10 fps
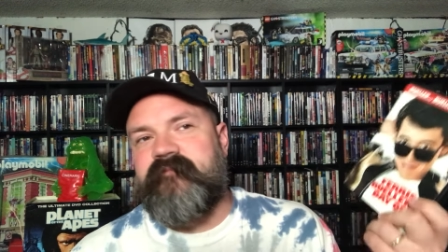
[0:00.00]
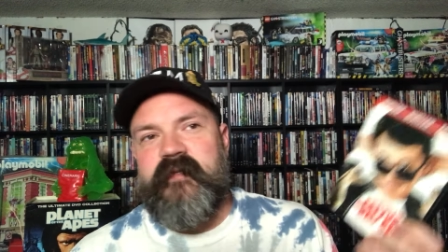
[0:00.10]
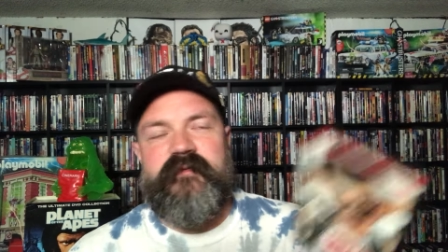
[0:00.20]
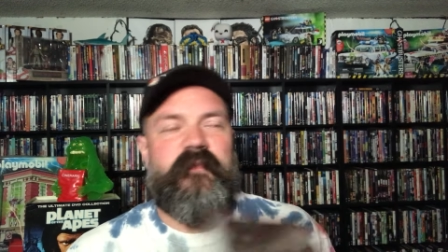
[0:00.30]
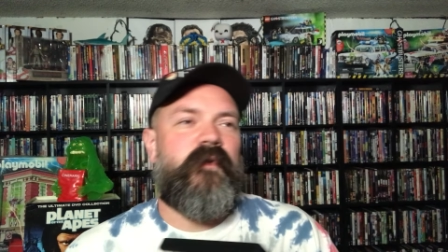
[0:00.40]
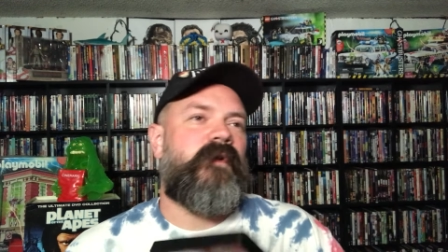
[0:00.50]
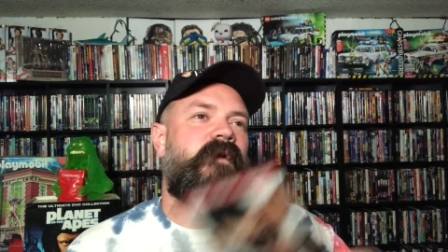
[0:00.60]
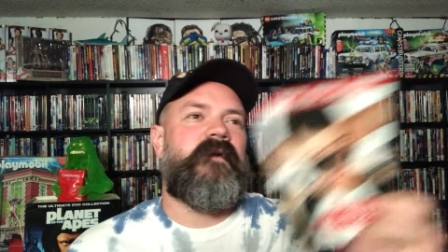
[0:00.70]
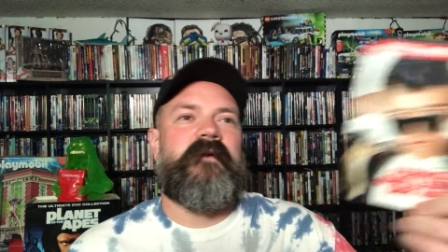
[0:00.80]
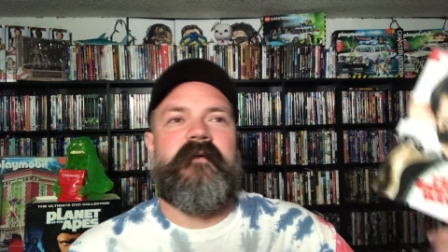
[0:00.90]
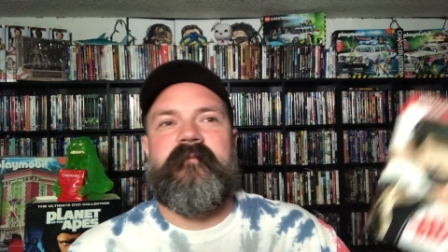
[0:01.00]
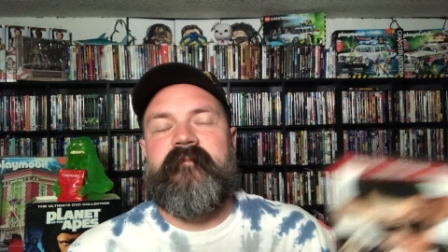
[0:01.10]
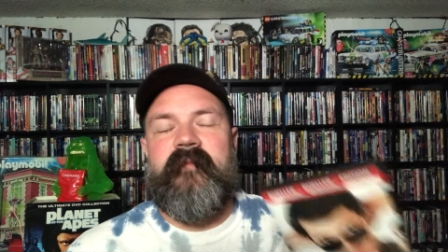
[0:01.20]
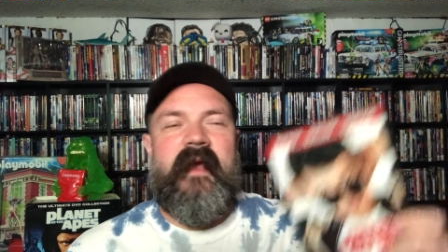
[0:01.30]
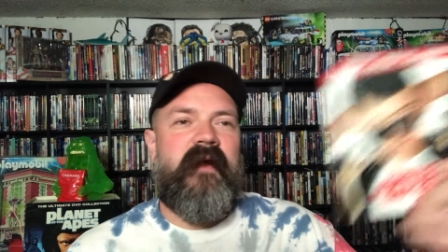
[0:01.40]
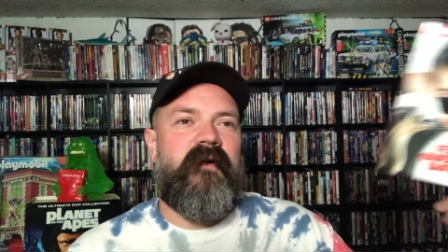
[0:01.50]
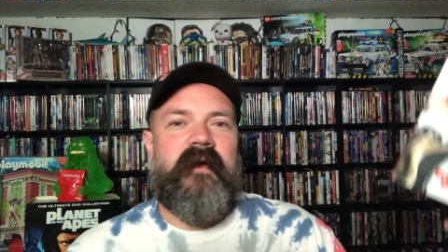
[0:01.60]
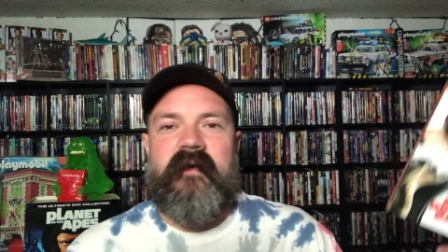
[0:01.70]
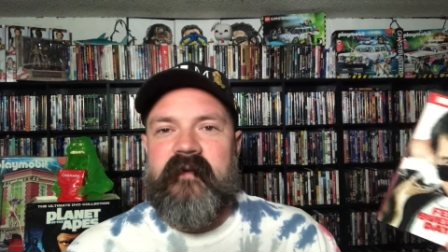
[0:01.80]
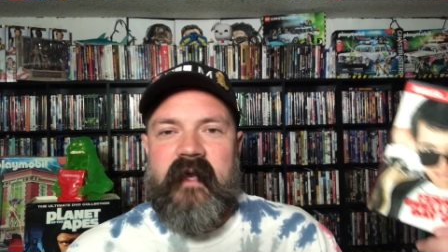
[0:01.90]
that was more her
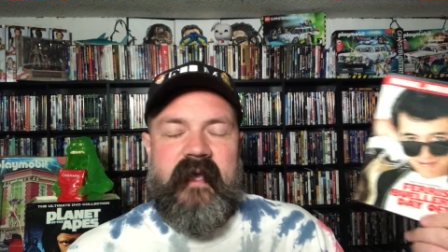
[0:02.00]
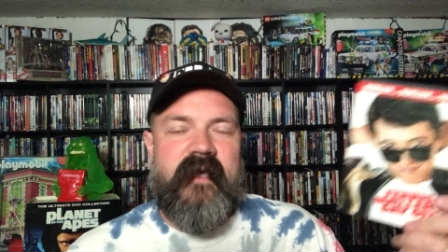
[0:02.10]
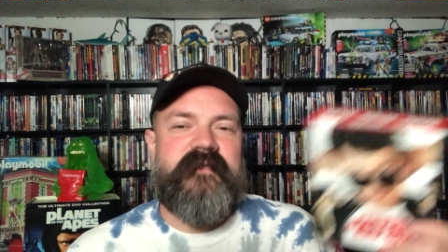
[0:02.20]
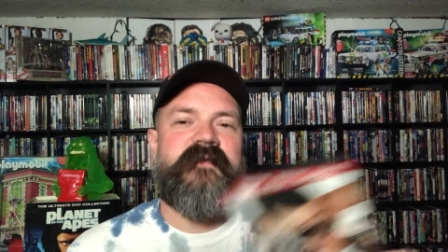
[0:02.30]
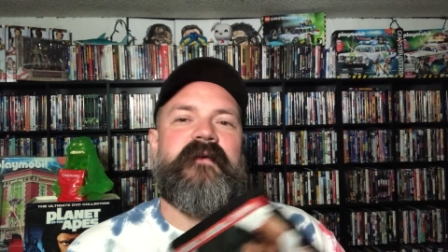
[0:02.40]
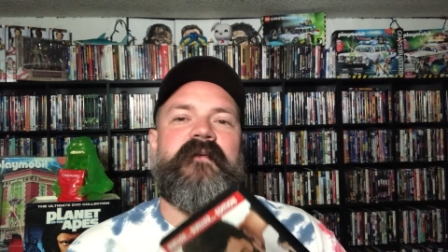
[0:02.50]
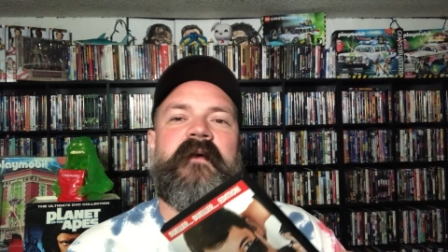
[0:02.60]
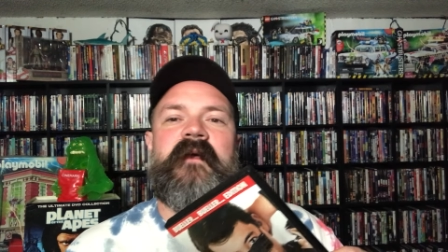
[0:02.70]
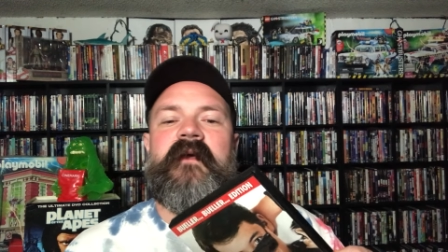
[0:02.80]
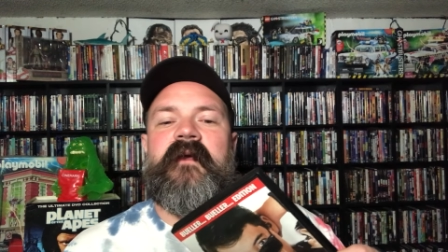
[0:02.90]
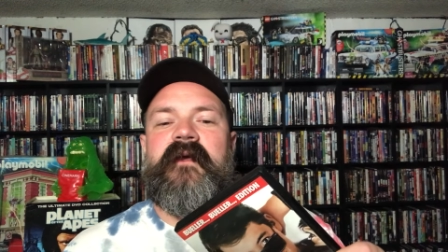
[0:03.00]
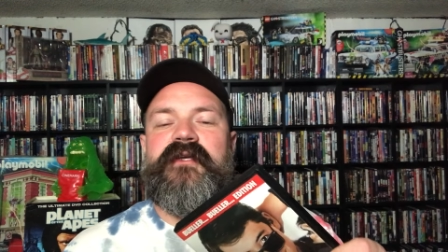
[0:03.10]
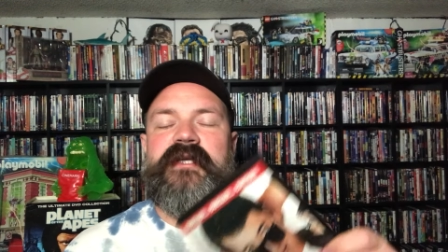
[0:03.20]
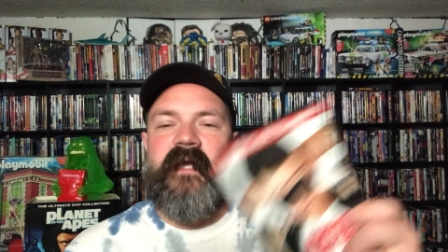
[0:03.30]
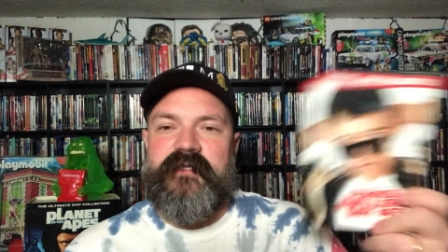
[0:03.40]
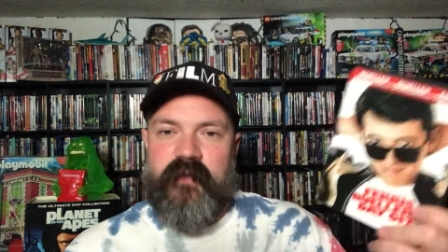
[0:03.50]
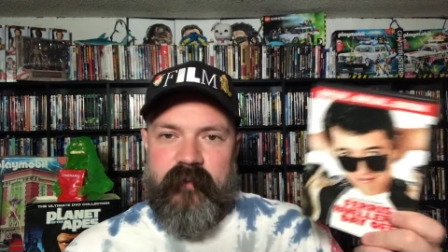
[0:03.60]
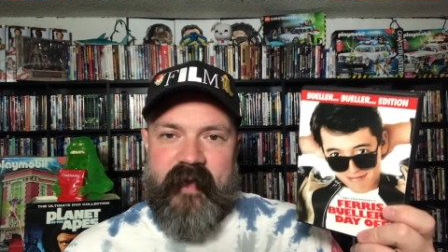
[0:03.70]
era, I guess. So she sort of